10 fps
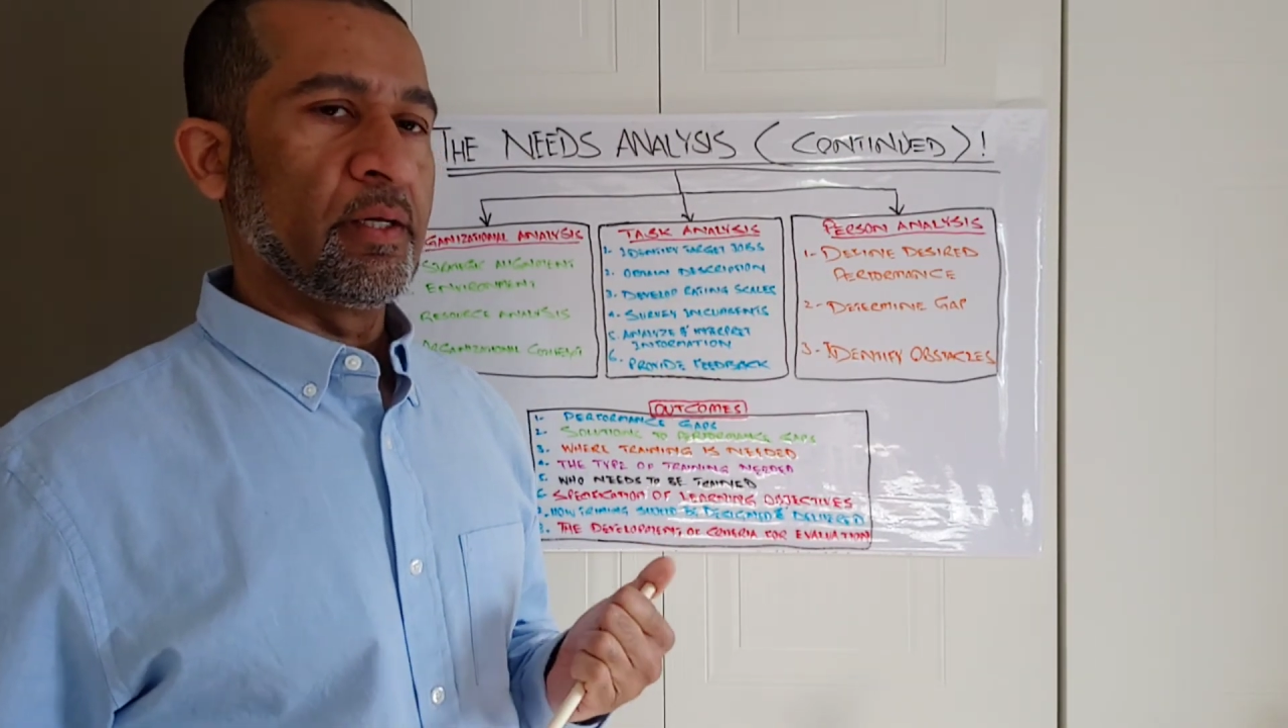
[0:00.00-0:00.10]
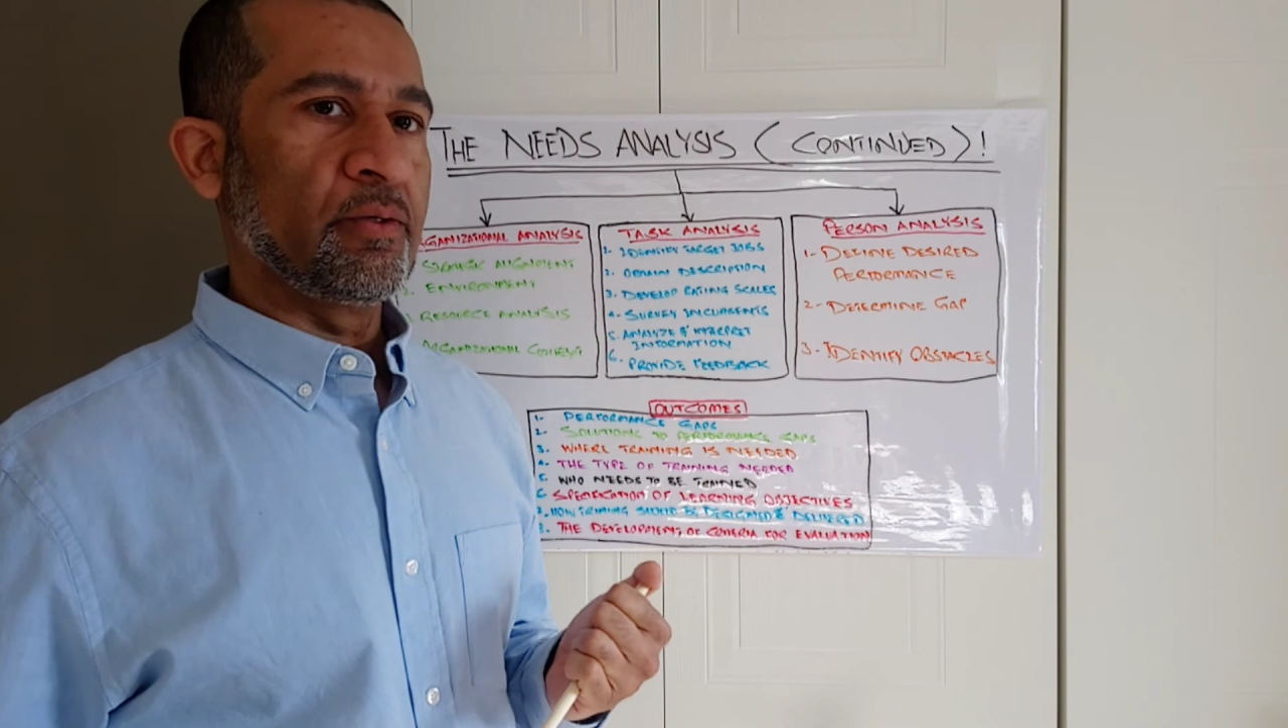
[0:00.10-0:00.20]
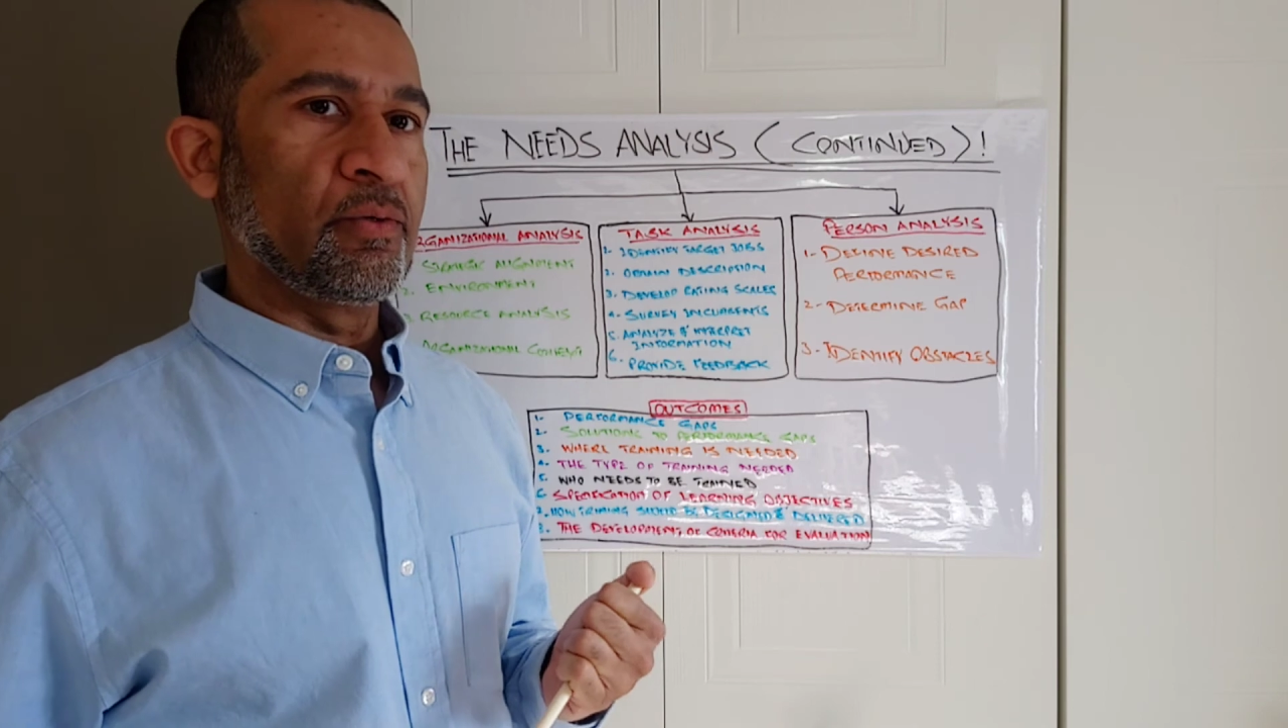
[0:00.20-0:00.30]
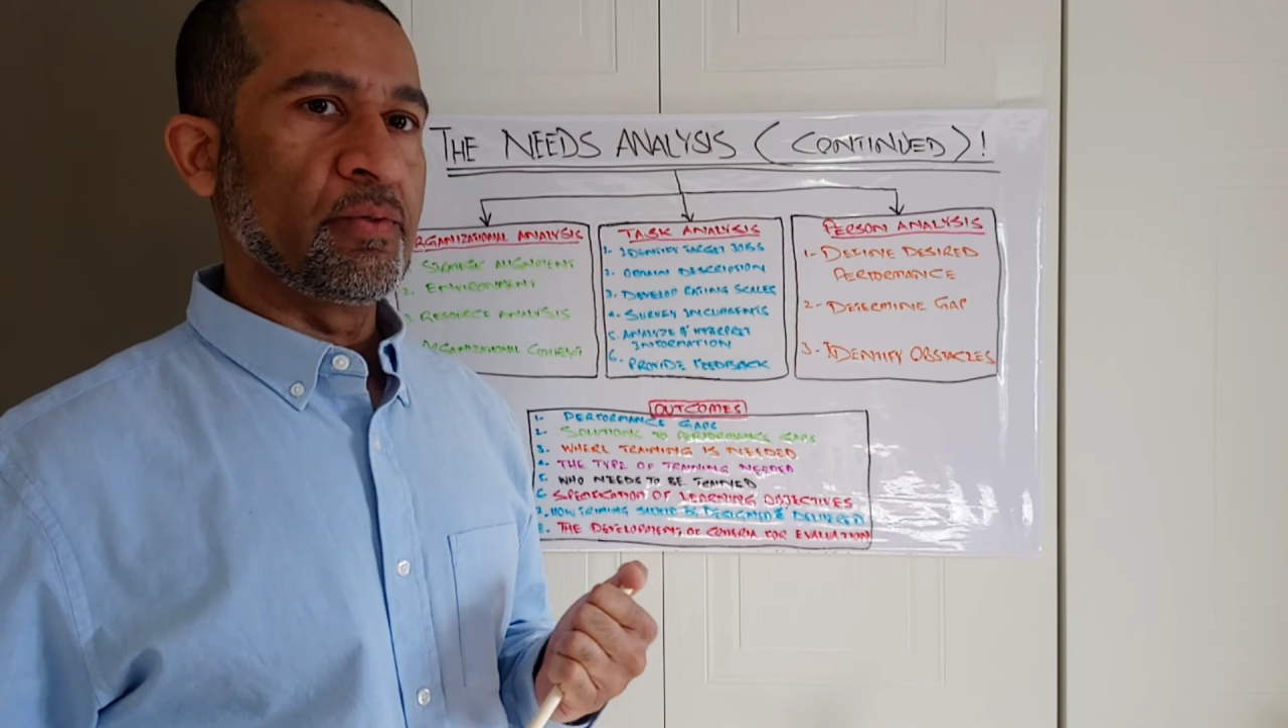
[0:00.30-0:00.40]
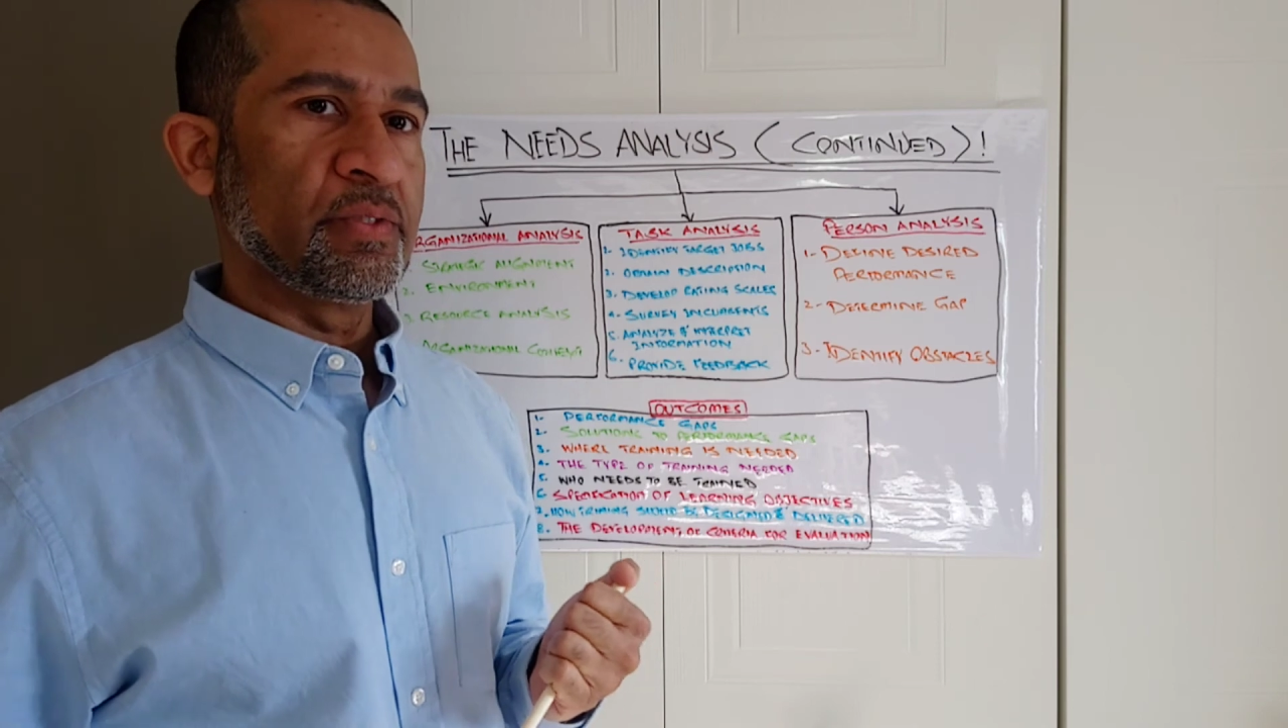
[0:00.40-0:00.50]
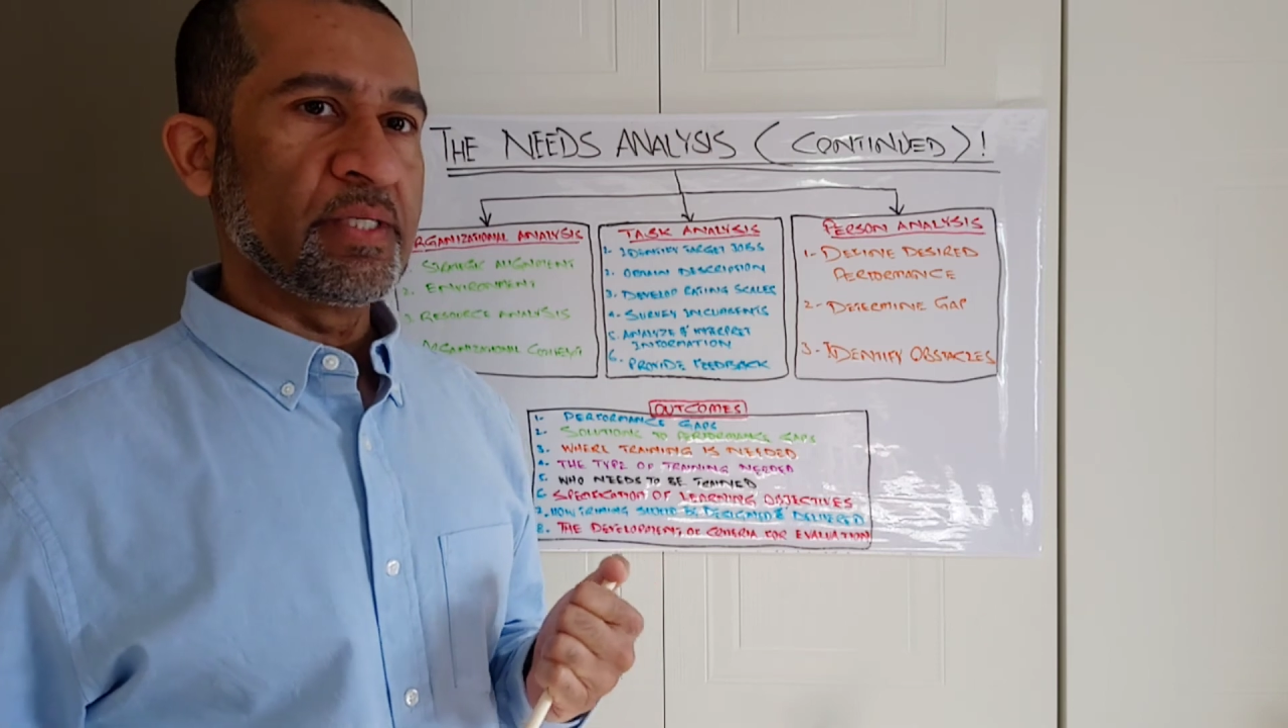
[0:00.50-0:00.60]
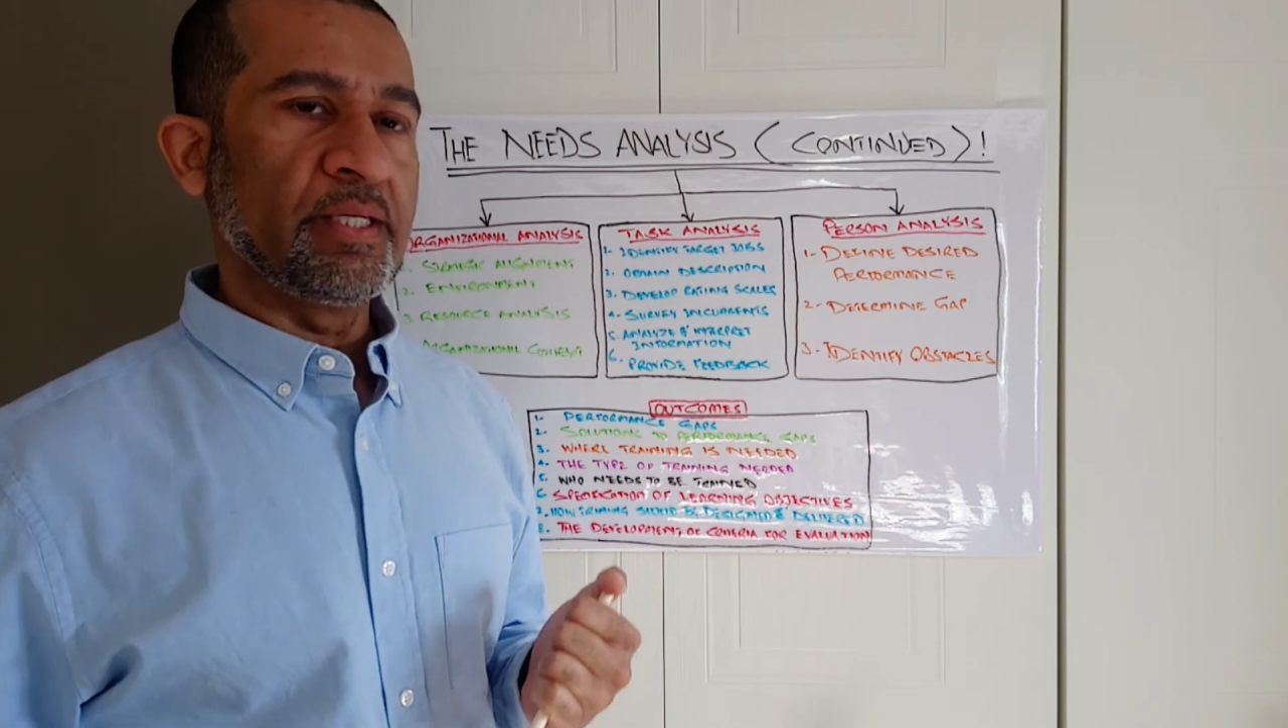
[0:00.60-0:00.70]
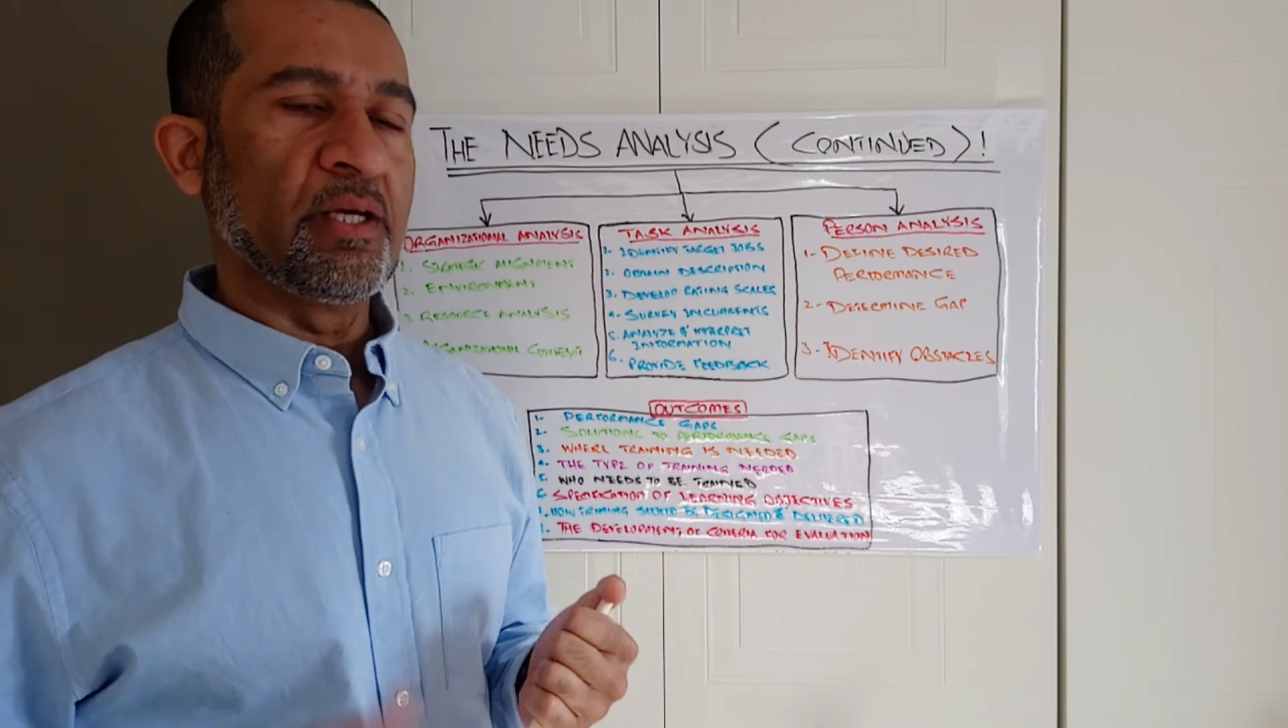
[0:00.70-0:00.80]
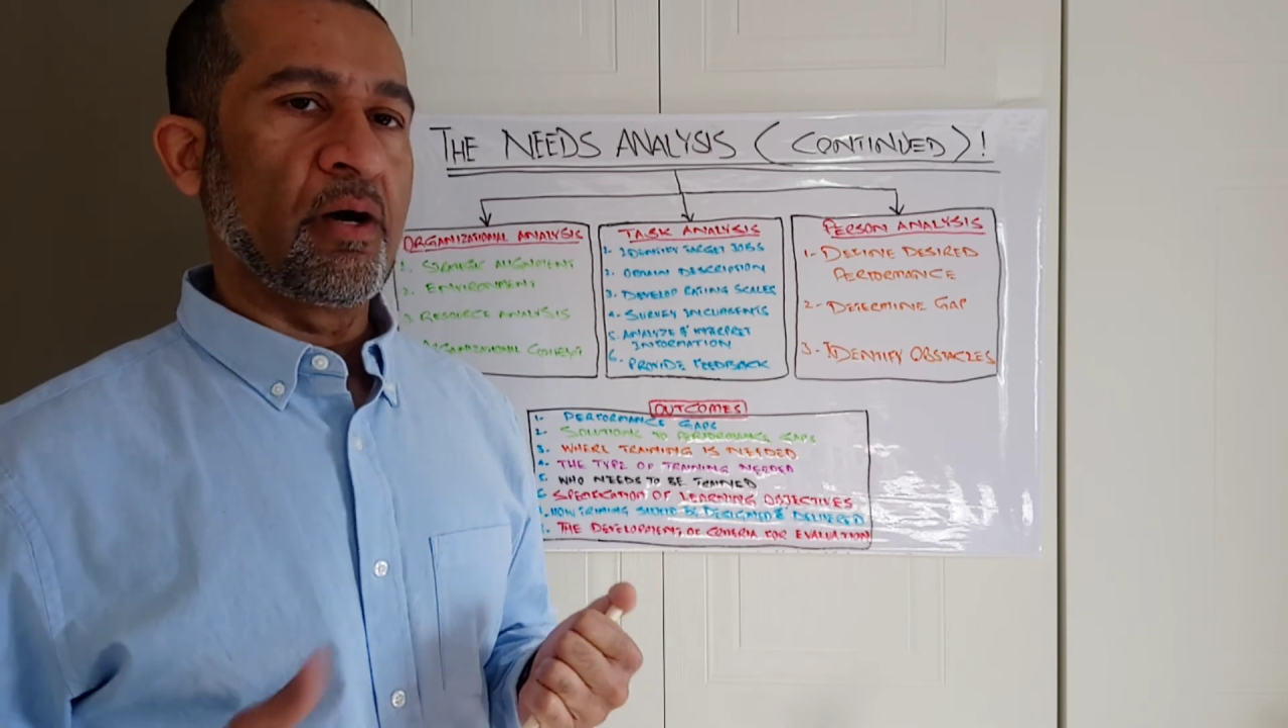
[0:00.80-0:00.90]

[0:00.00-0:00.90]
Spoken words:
to see the